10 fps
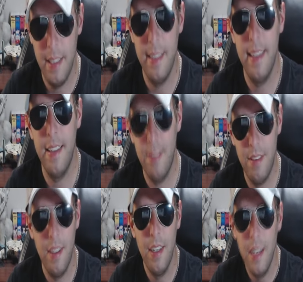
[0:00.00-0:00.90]
Let's
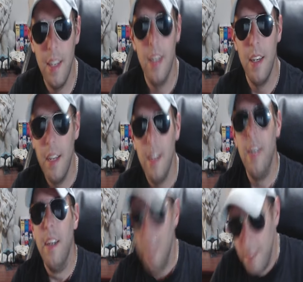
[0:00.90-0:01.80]

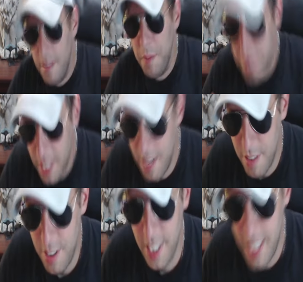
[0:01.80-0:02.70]
keep the
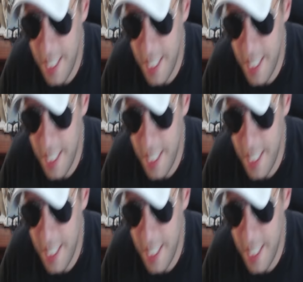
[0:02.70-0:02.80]
energy.